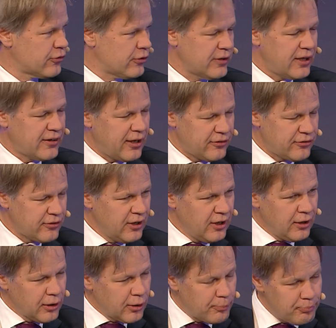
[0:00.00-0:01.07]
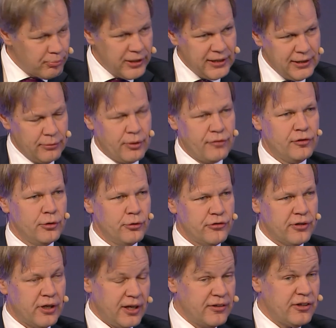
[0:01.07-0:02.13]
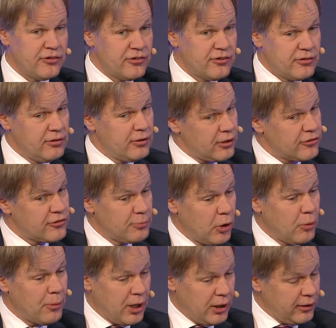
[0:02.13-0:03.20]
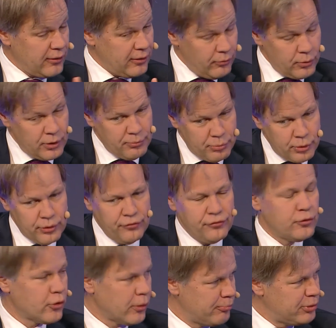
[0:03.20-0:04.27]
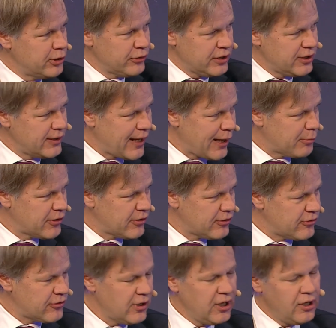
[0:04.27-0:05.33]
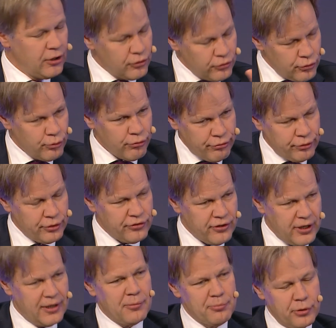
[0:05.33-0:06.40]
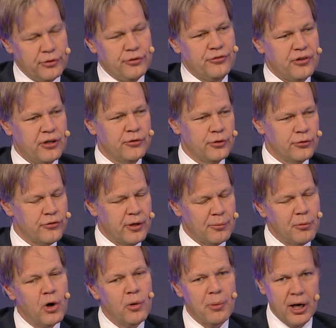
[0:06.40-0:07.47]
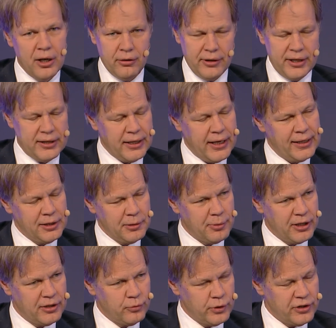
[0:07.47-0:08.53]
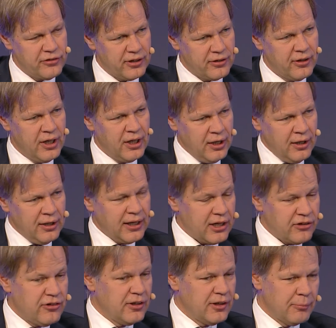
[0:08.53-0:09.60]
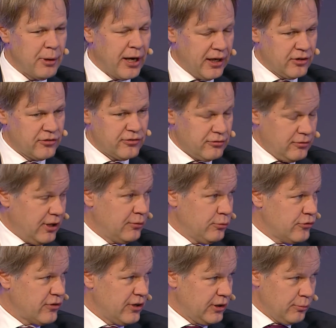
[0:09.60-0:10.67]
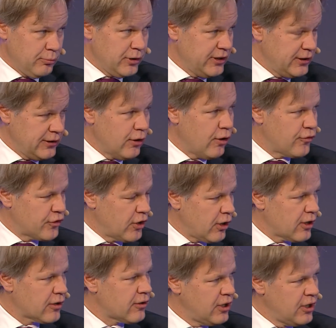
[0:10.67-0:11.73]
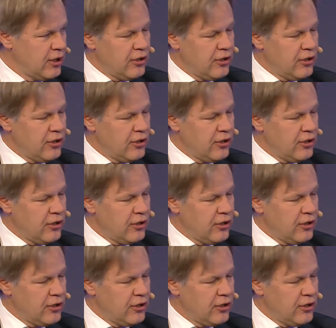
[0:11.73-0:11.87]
So that has completely revolutionized, and this is not a small market, 1.4 billion inhabitants, 2/3 at the point of sale use their mobile and Alipay and WeChat, catching the banks, I would say, completely off guard.